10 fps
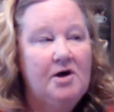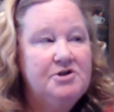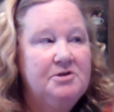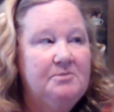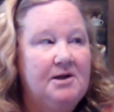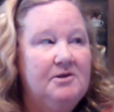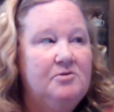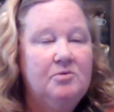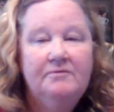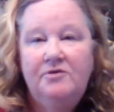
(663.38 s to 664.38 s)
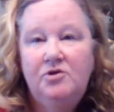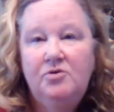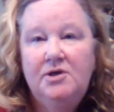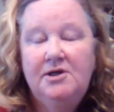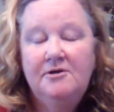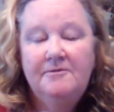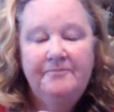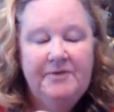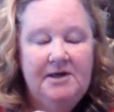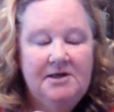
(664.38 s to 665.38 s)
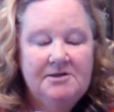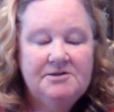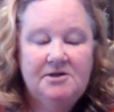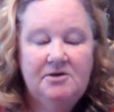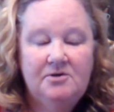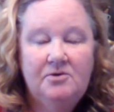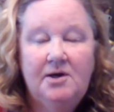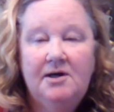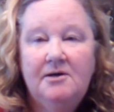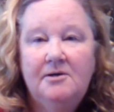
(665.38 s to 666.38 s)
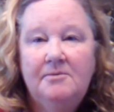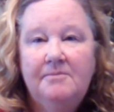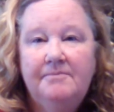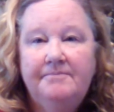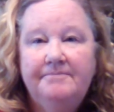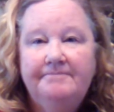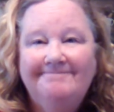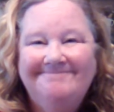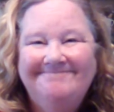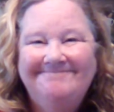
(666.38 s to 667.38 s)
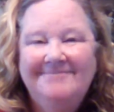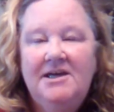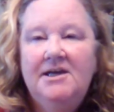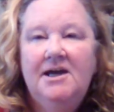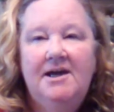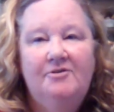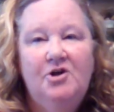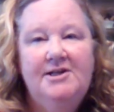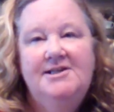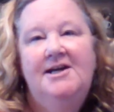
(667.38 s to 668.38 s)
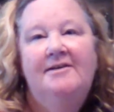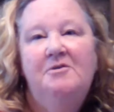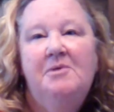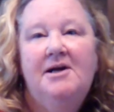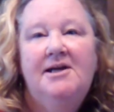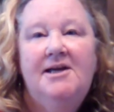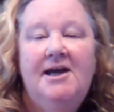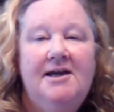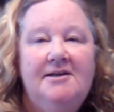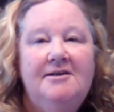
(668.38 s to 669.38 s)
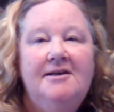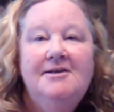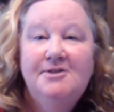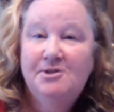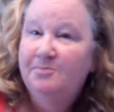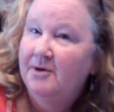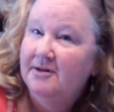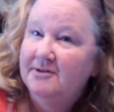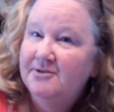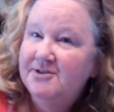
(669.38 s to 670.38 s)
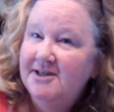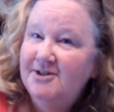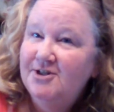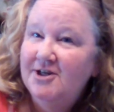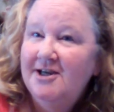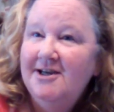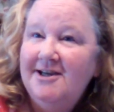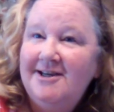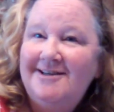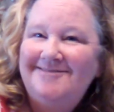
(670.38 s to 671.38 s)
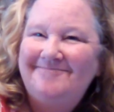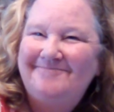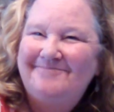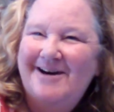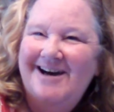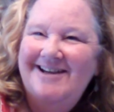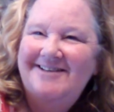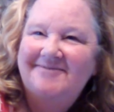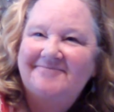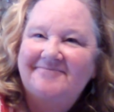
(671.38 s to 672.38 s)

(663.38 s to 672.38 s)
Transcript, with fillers: watching my little review here. So um, have a great day, everybody, and spread a little sunshine. Bye.